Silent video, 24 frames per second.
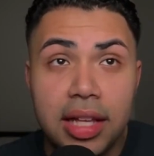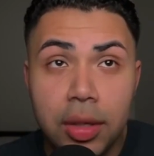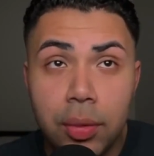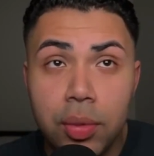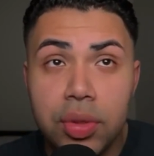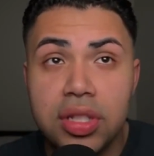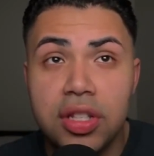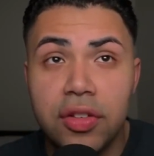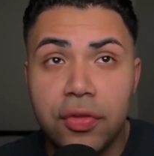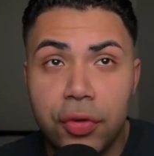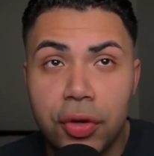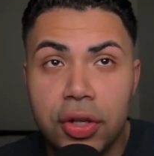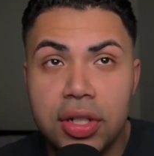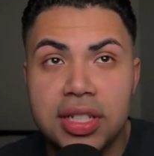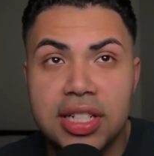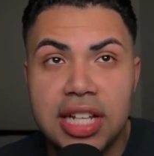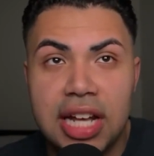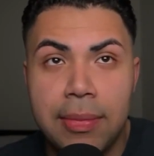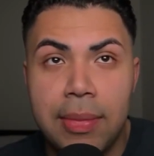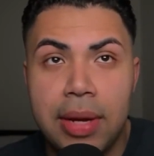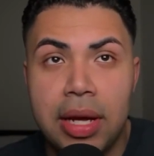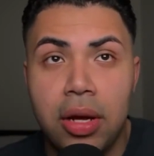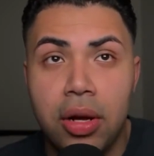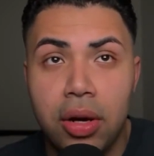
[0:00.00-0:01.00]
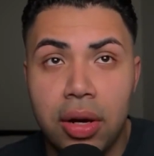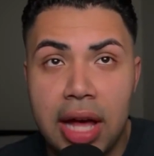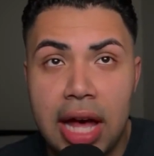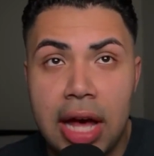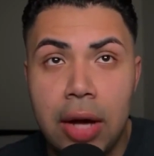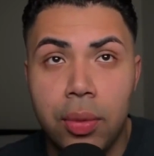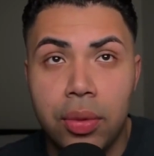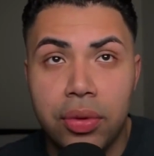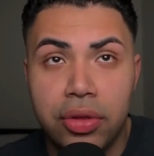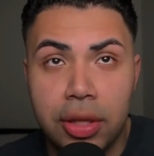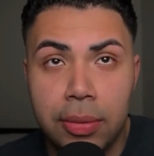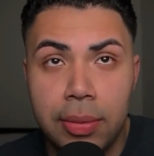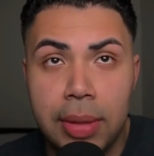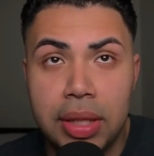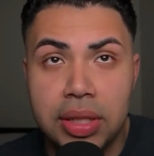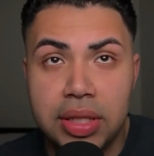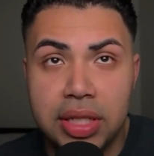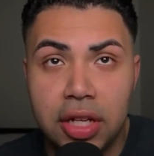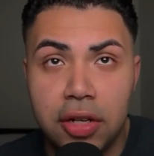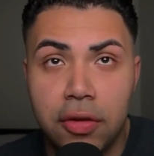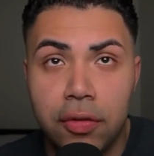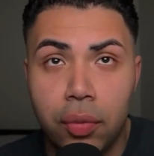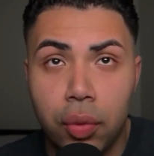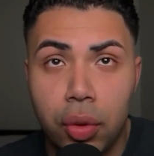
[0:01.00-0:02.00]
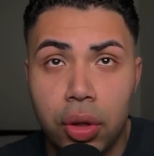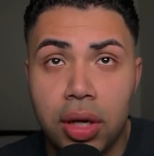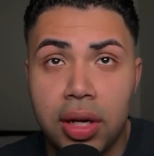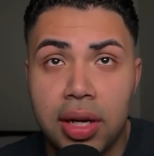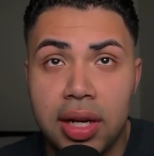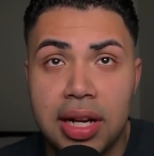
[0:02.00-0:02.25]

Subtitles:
It was the first time I hung out with them outside of work,